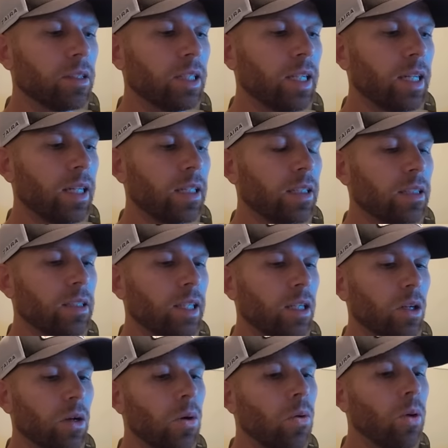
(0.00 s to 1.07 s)
and I just had a
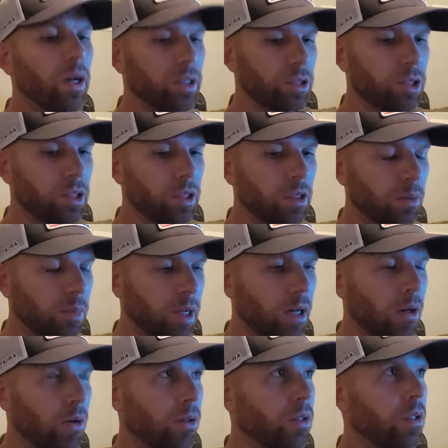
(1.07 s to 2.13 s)
question
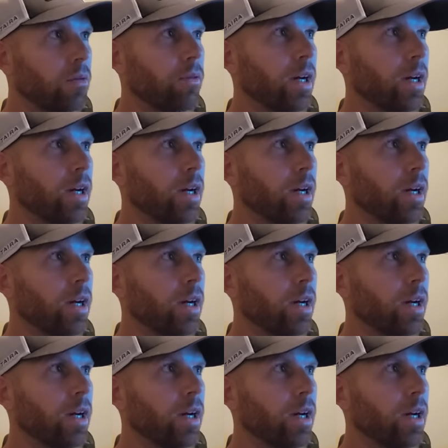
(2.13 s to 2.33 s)
about